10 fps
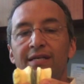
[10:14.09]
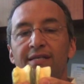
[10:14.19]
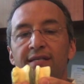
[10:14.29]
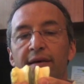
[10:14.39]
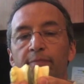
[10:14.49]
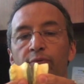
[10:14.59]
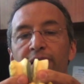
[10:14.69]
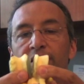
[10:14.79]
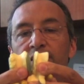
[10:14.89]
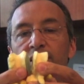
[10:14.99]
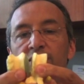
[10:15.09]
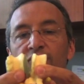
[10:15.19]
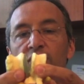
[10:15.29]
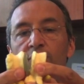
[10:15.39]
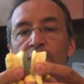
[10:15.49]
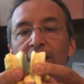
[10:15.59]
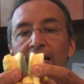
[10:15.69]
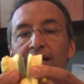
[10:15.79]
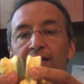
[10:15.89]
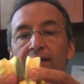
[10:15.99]
separates these vertebrae
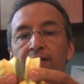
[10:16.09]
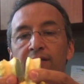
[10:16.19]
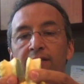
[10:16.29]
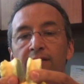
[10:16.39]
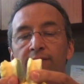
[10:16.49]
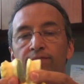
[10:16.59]
like this.